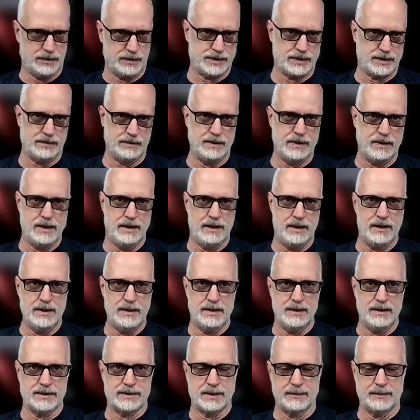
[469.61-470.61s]
So
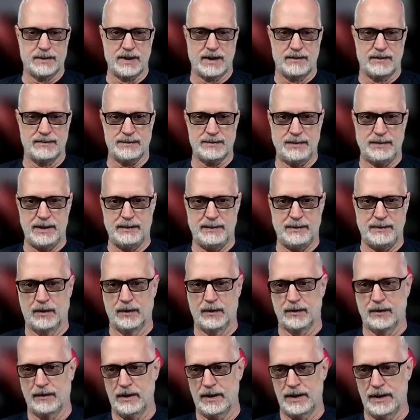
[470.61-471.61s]
sometimes people
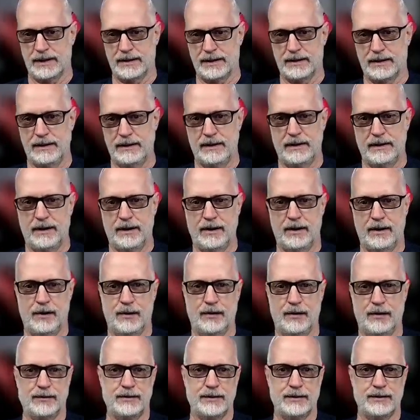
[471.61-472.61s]
are like,
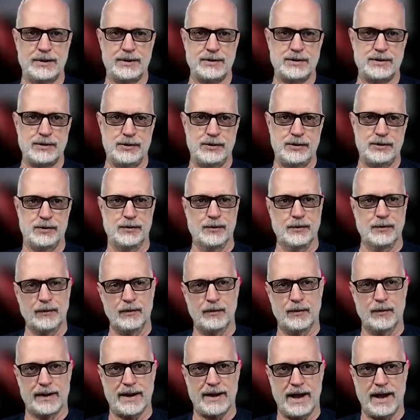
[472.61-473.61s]
oh, it's you.
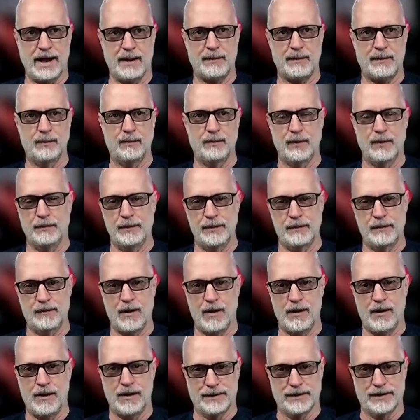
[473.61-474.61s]
What happened? What went
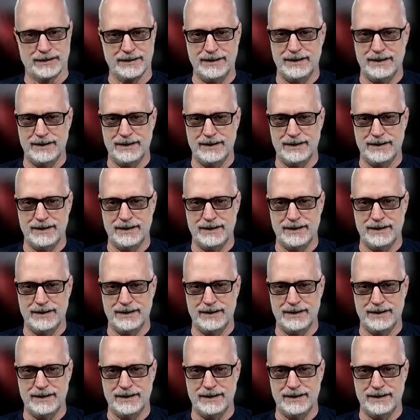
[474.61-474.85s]
wrong?